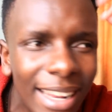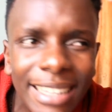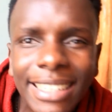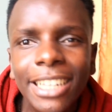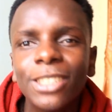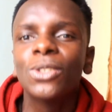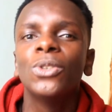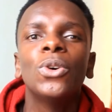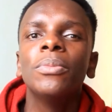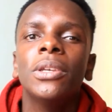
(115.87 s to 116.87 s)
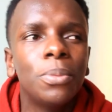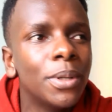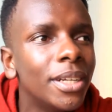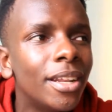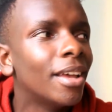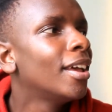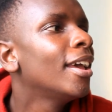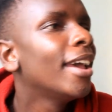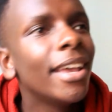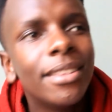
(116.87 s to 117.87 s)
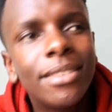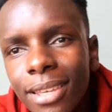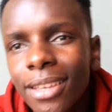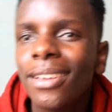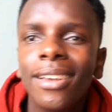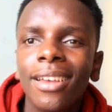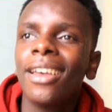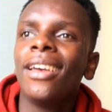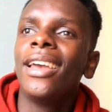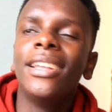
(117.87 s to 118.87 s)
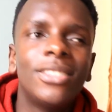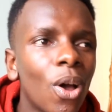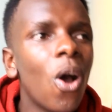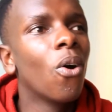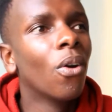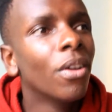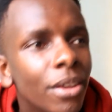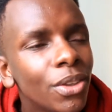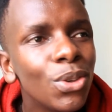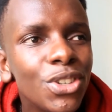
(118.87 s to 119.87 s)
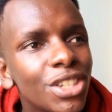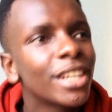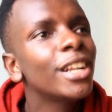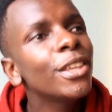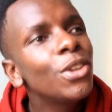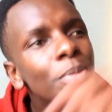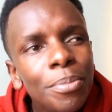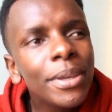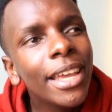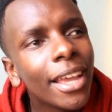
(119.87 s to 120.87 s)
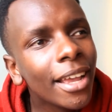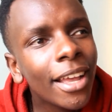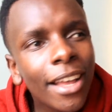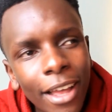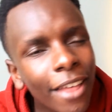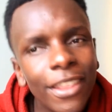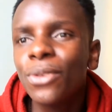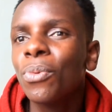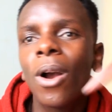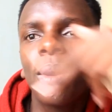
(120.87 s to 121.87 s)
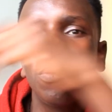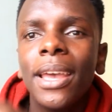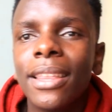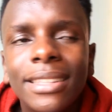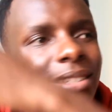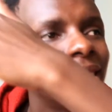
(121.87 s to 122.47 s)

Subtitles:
Like, getting to know me would, it's oh, you're just another human being, and then you walk away. That's